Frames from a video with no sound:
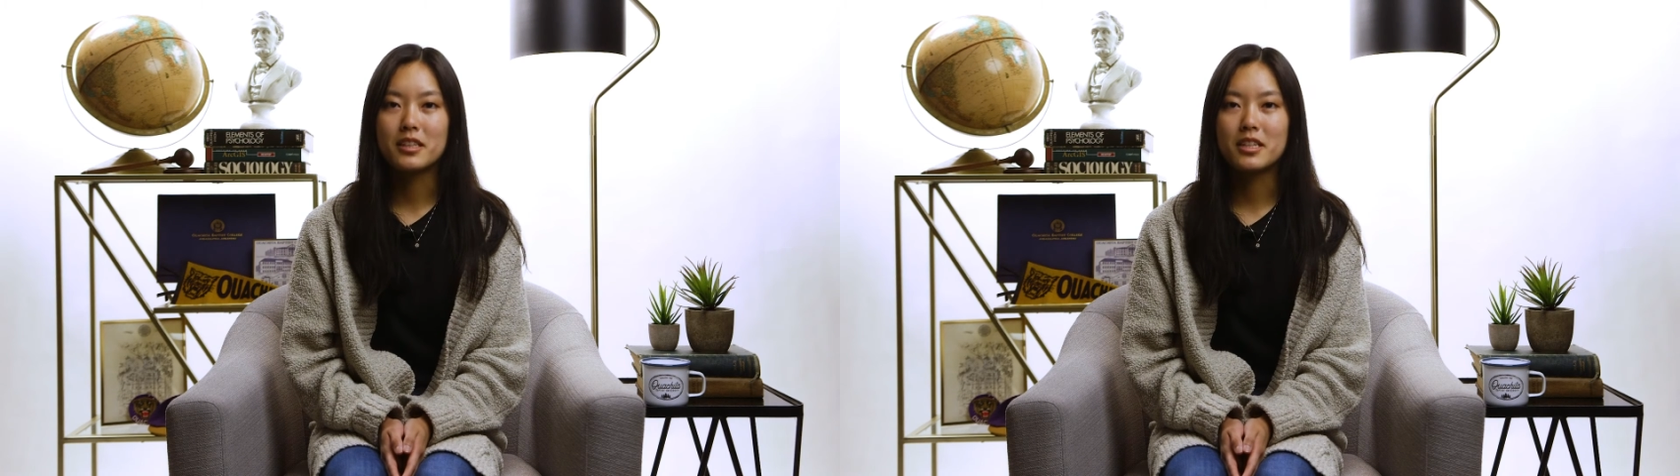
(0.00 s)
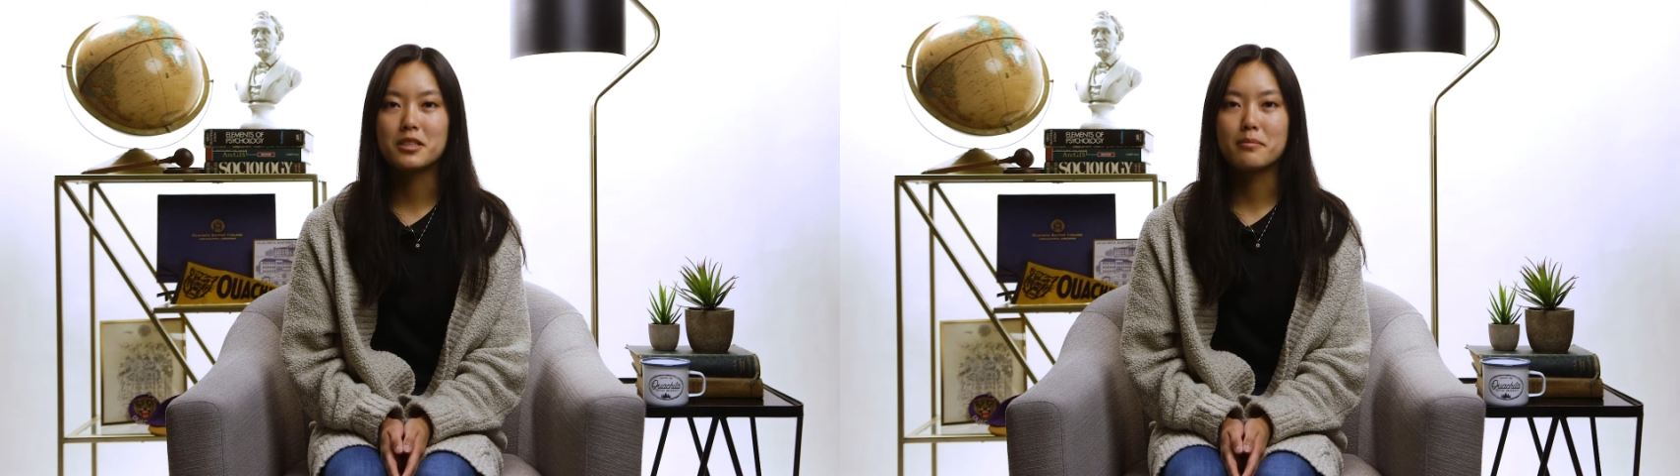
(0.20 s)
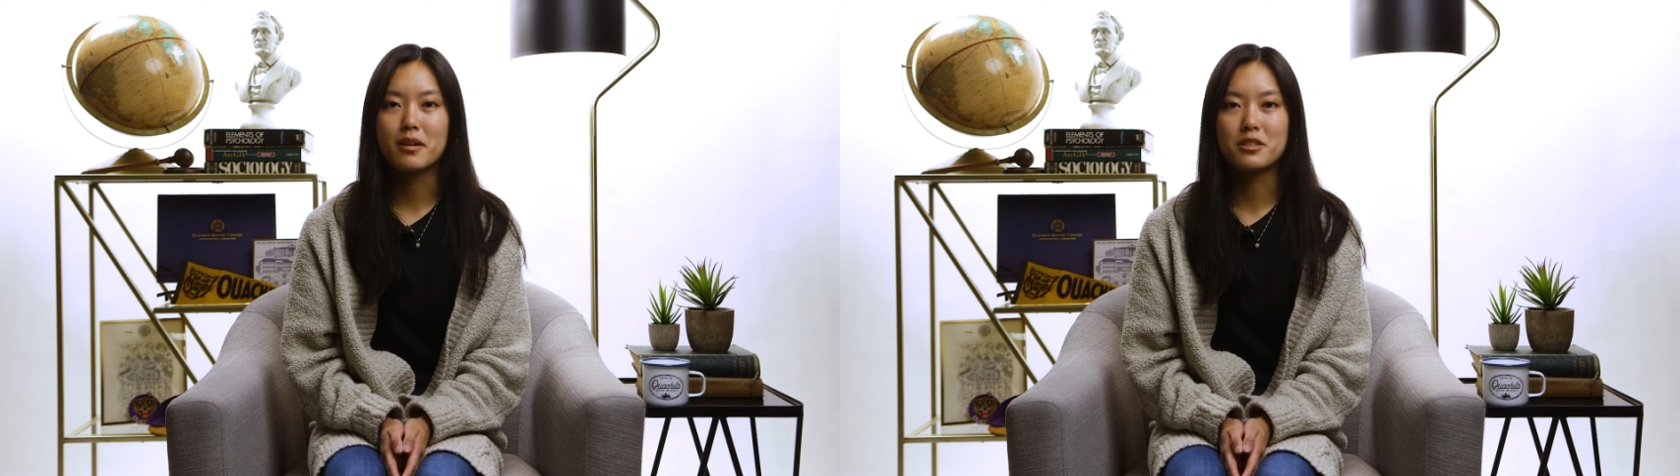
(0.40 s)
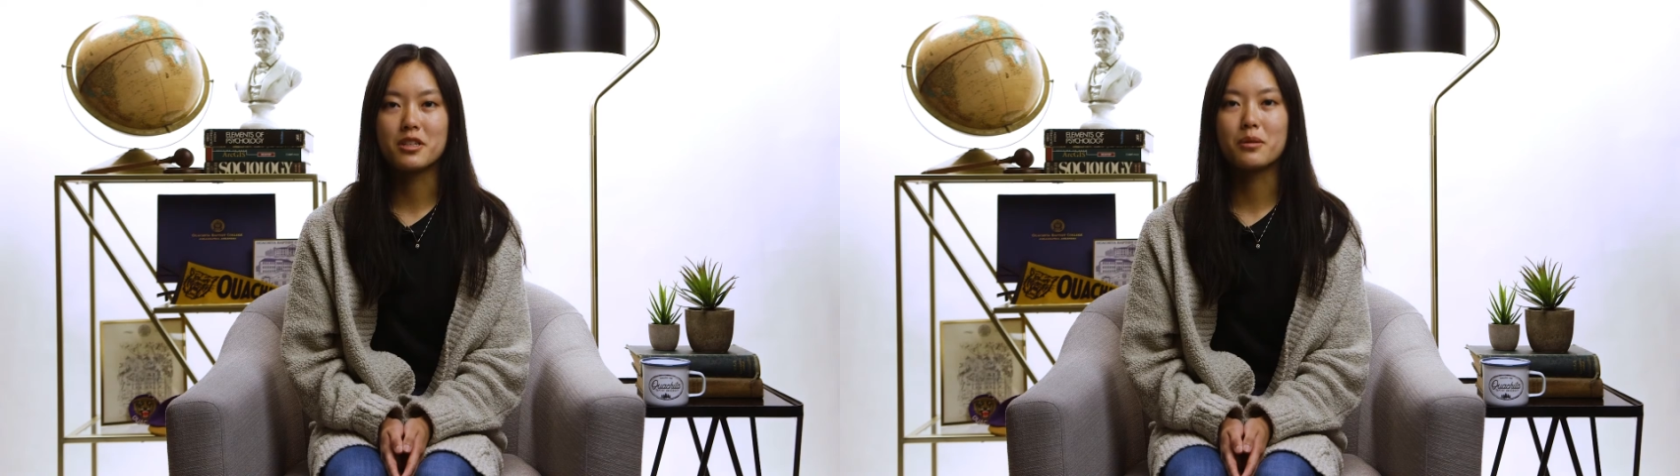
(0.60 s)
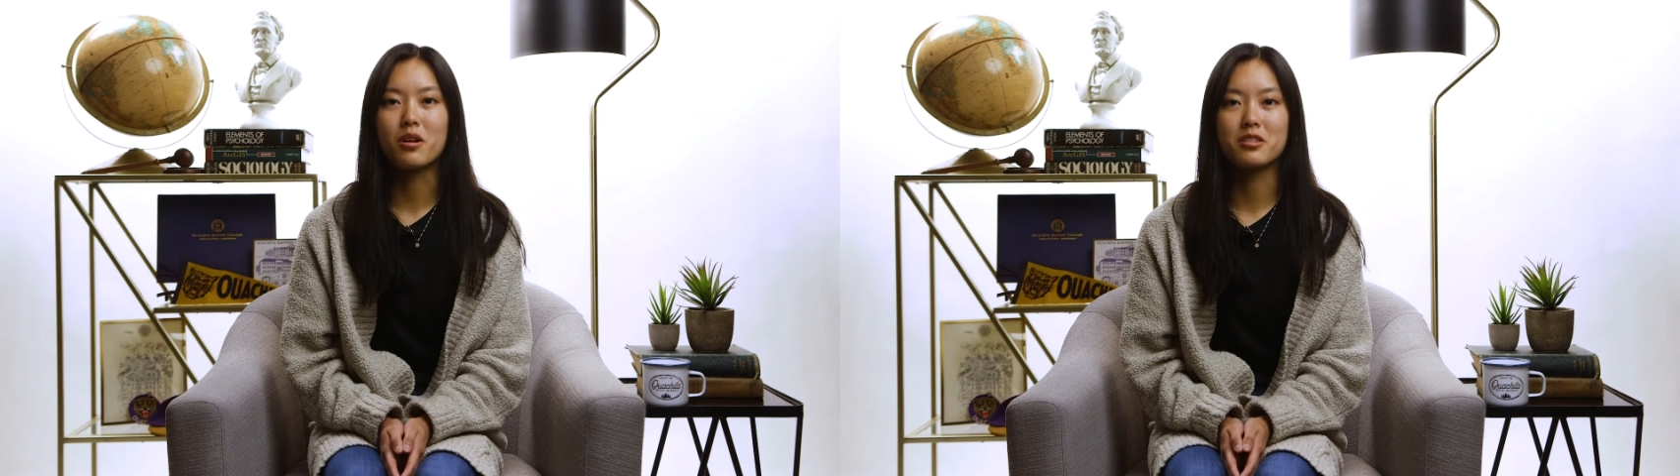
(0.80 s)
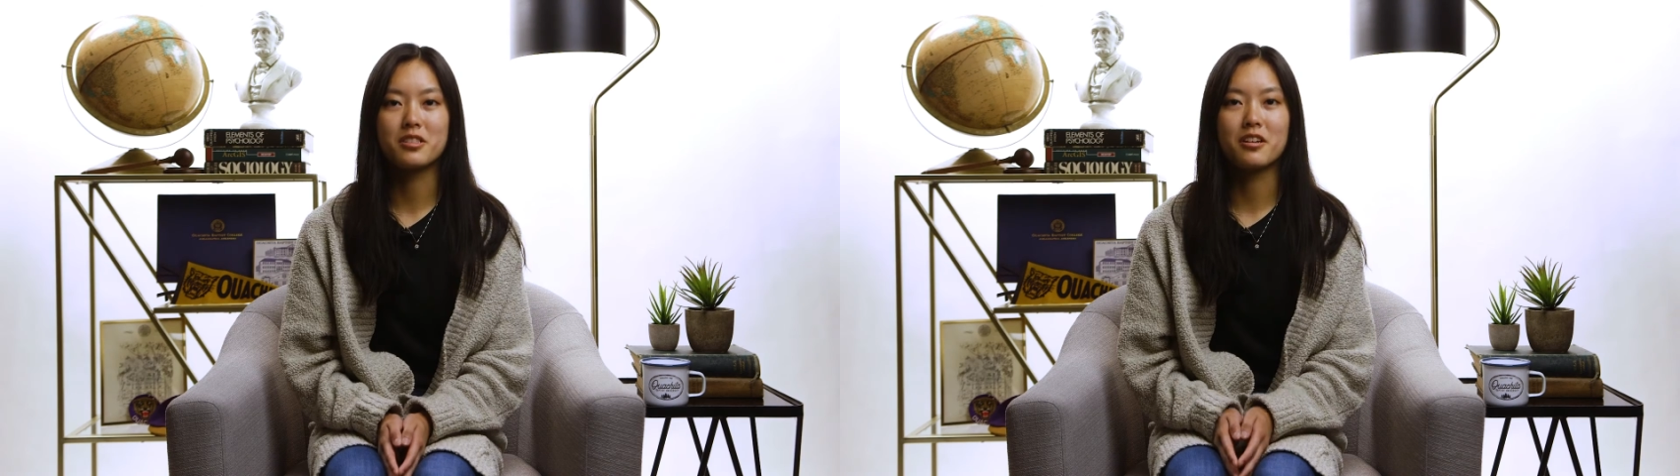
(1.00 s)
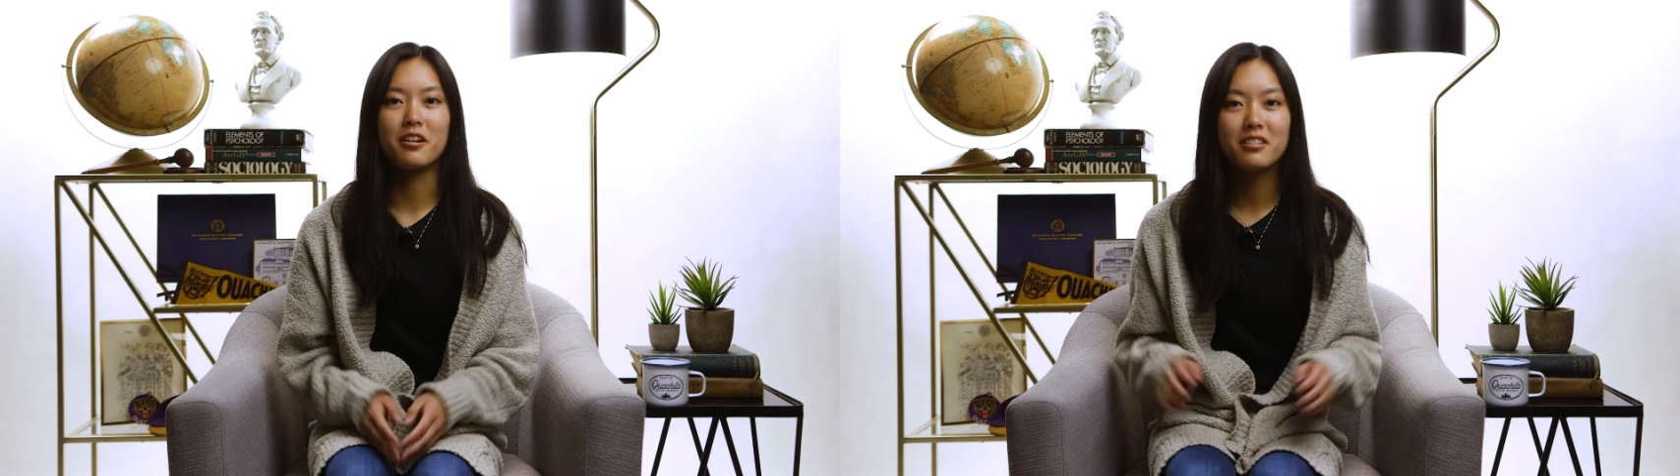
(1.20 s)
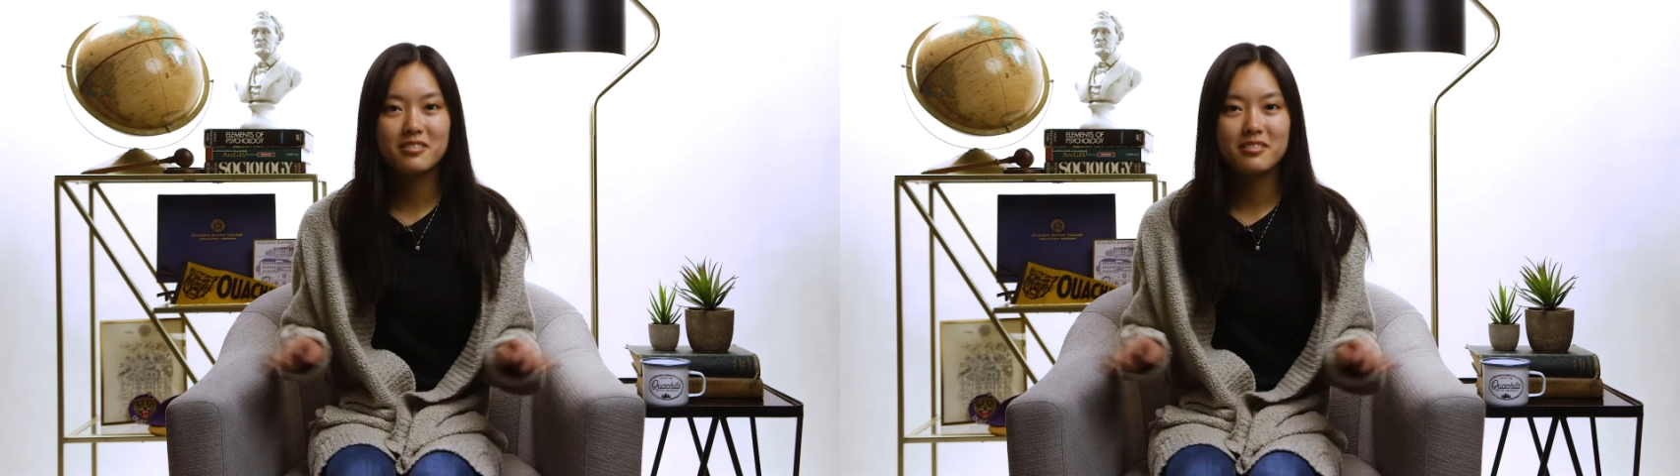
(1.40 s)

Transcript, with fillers: history major at Ouachita.